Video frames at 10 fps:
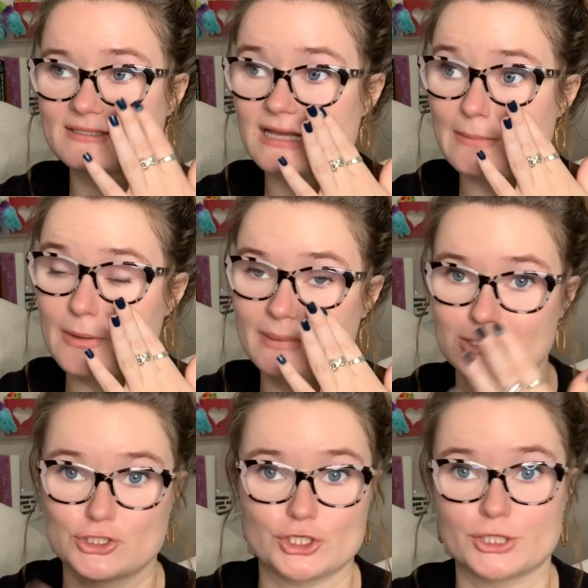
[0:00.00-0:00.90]
I'm a
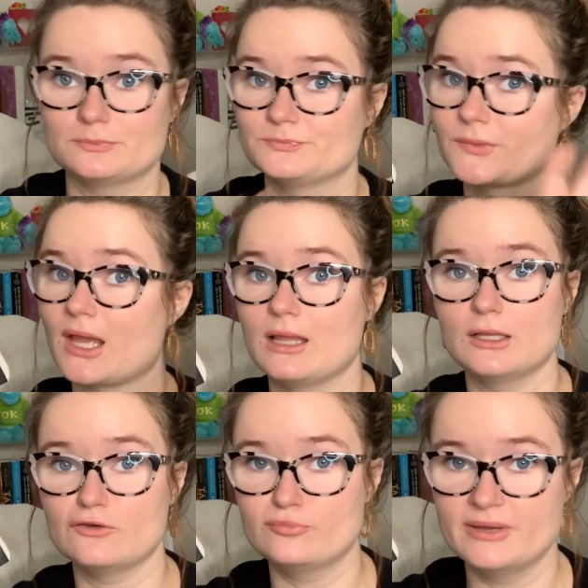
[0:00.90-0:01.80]
binger. I
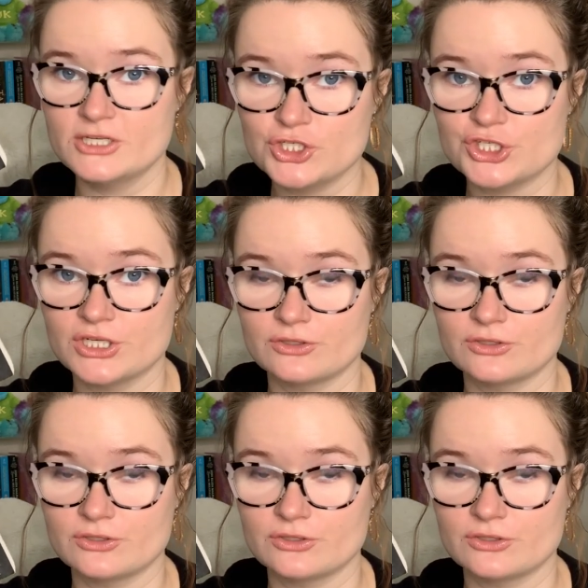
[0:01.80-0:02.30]
love binging